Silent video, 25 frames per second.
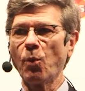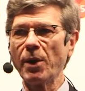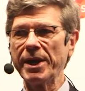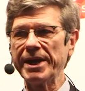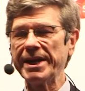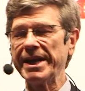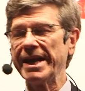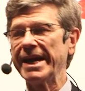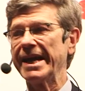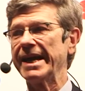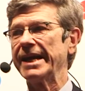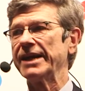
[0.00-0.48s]

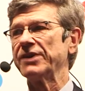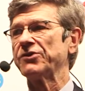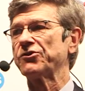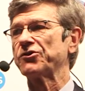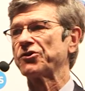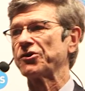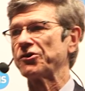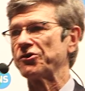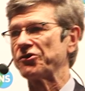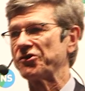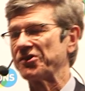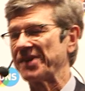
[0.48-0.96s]
We
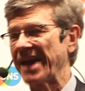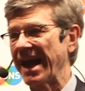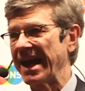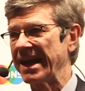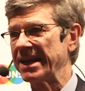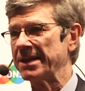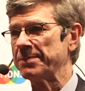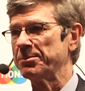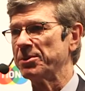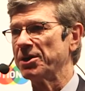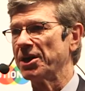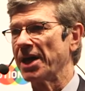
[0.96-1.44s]
need
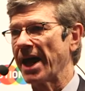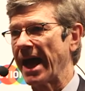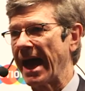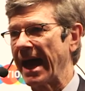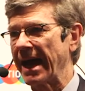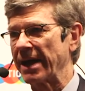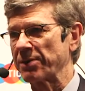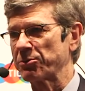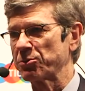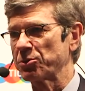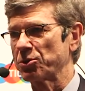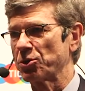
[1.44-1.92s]
sustainable
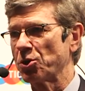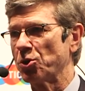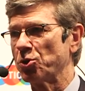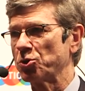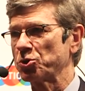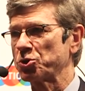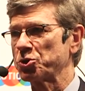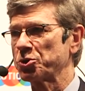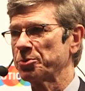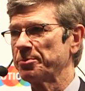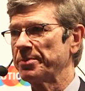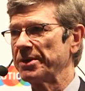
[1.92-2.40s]

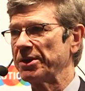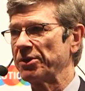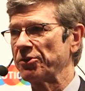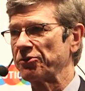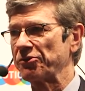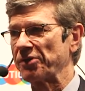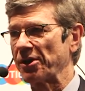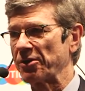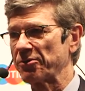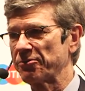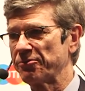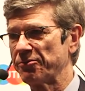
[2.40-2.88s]
agriculture
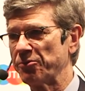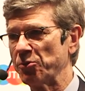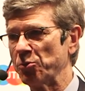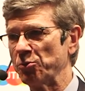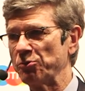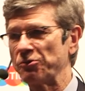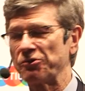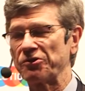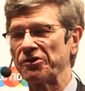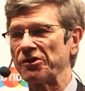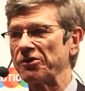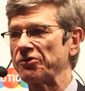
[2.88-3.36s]
because our
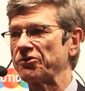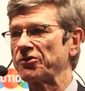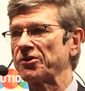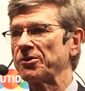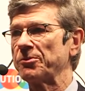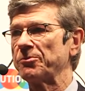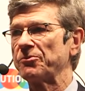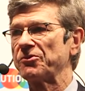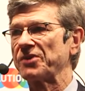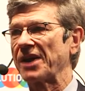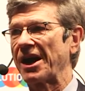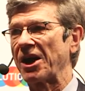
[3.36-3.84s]
food
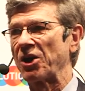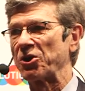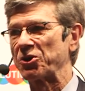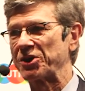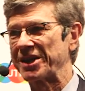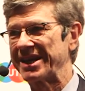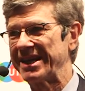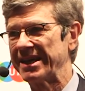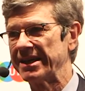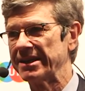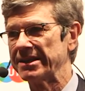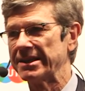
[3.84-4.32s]
systems
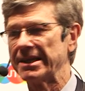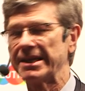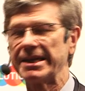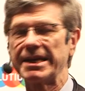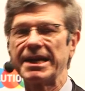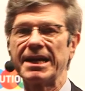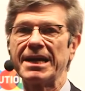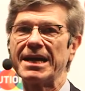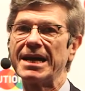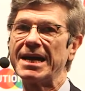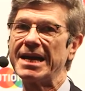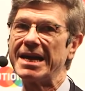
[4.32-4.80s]
are
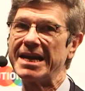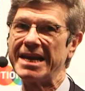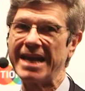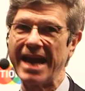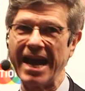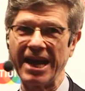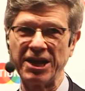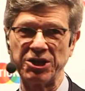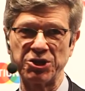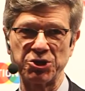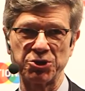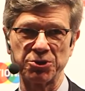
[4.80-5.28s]
killing
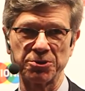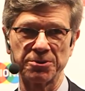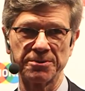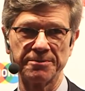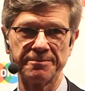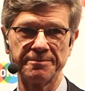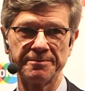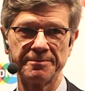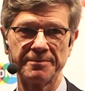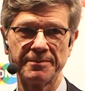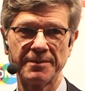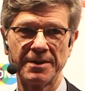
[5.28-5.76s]

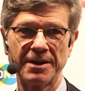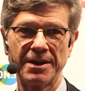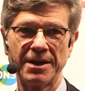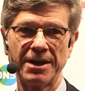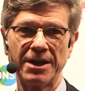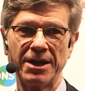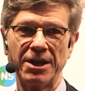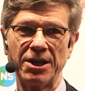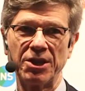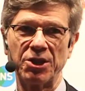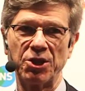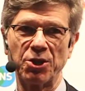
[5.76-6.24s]
nature.
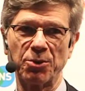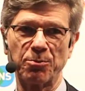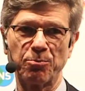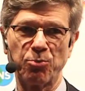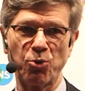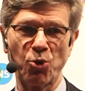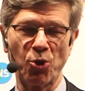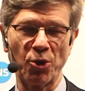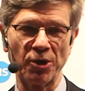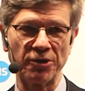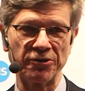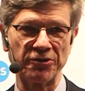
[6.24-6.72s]
They're
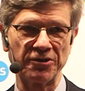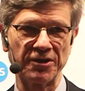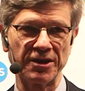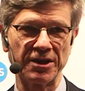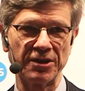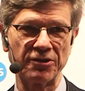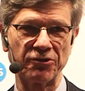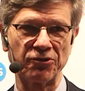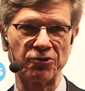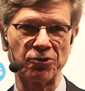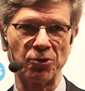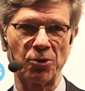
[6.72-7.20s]

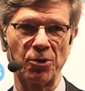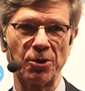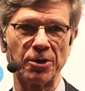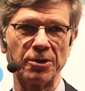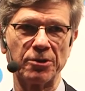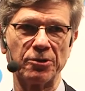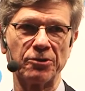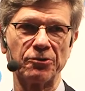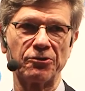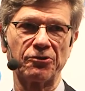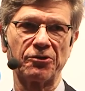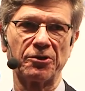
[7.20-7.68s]
poisoning
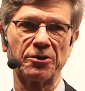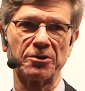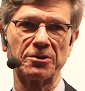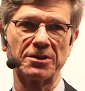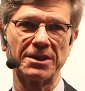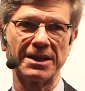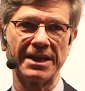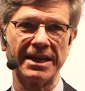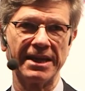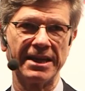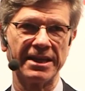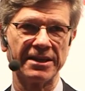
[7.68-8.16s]
soils,
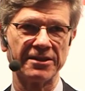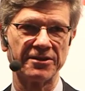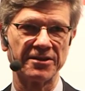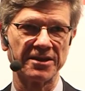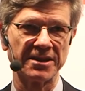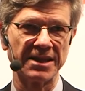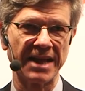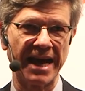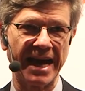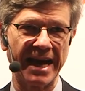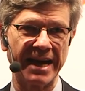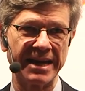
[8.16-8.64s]
they're leading
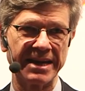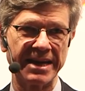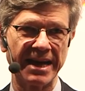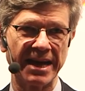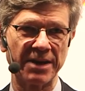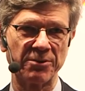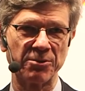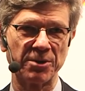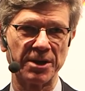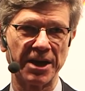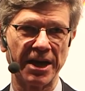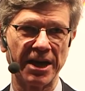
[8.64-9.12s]
to land
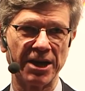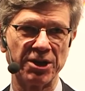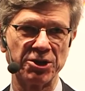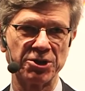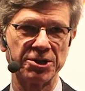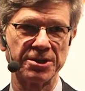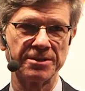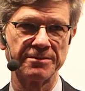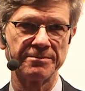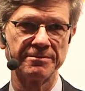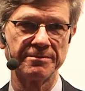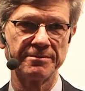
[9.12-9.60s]

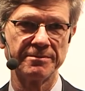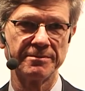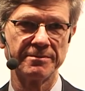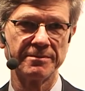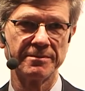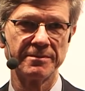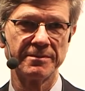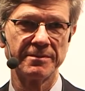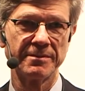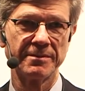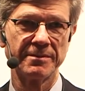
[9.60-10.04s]
degradation,